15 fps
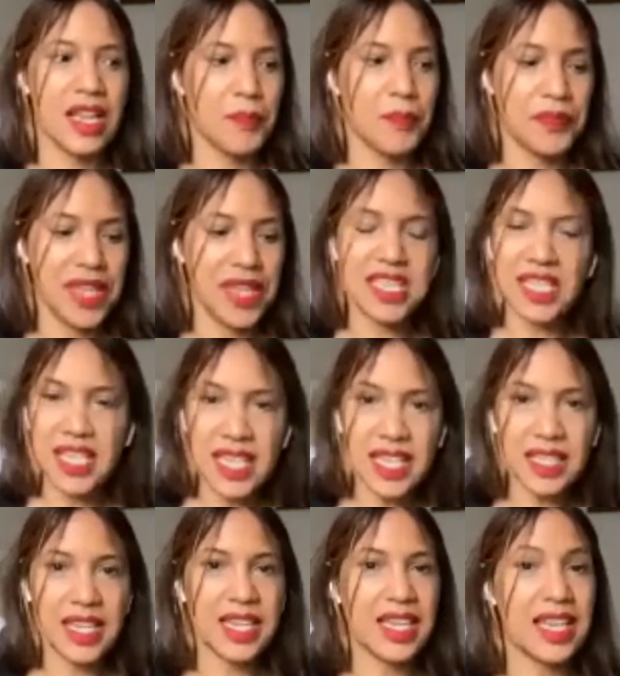it's
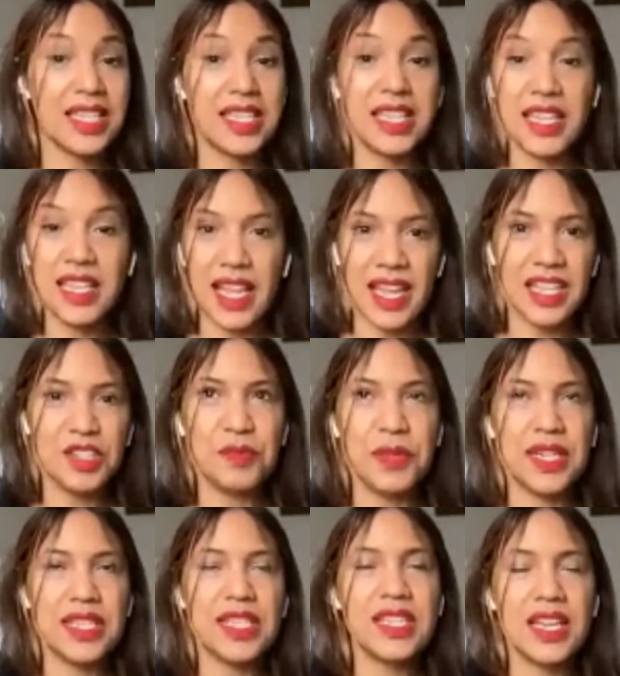healing, it's engagement,
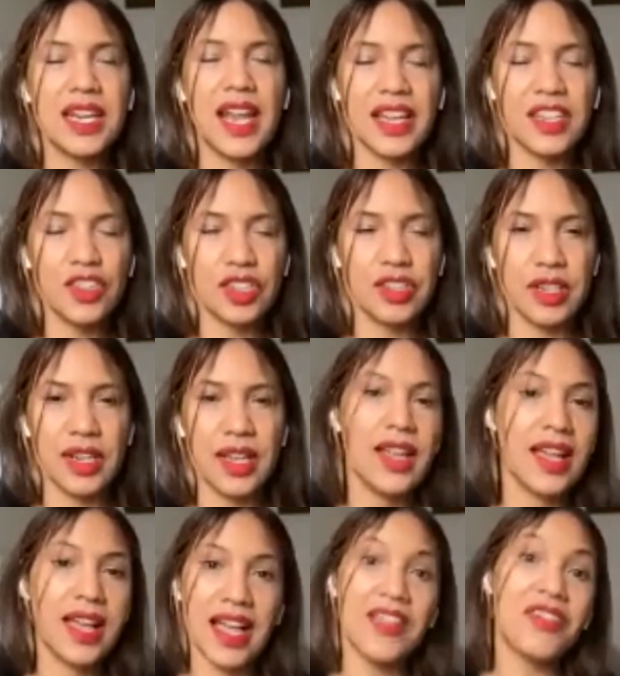it's connection.
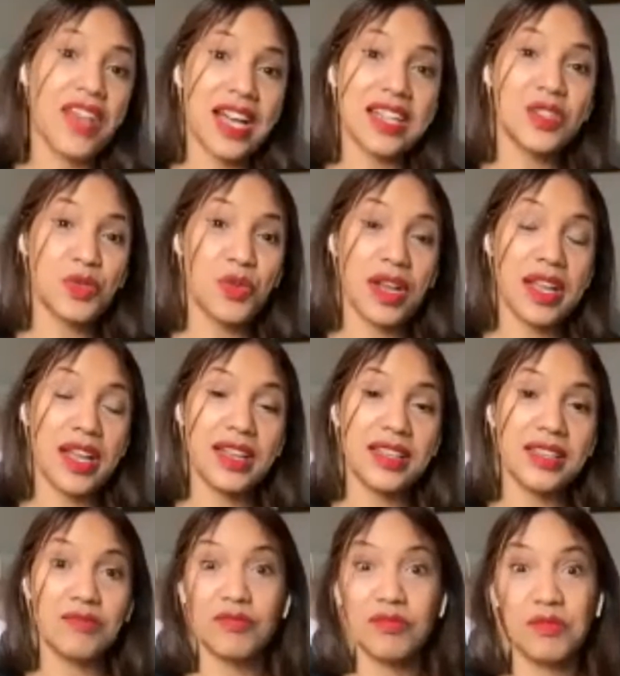And that's why
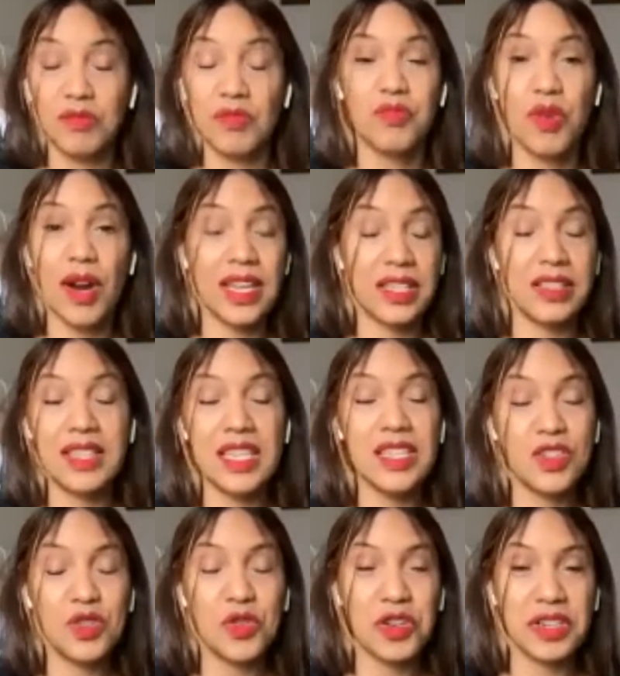I write these
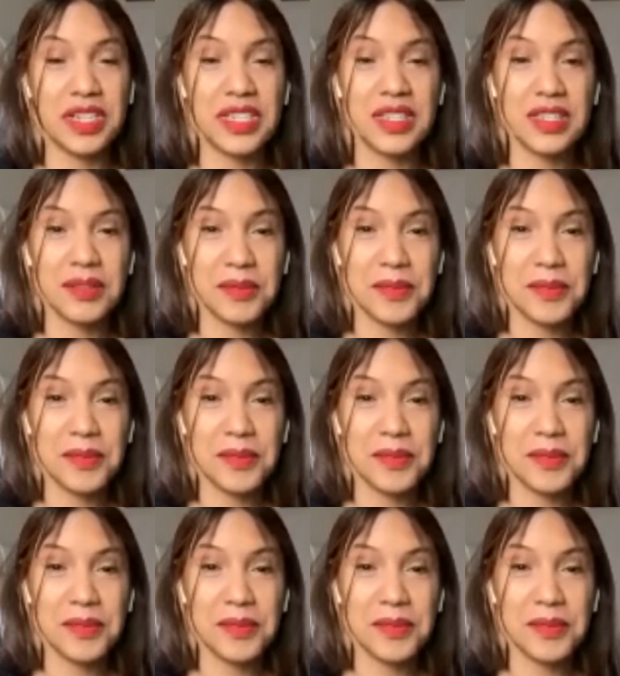stories.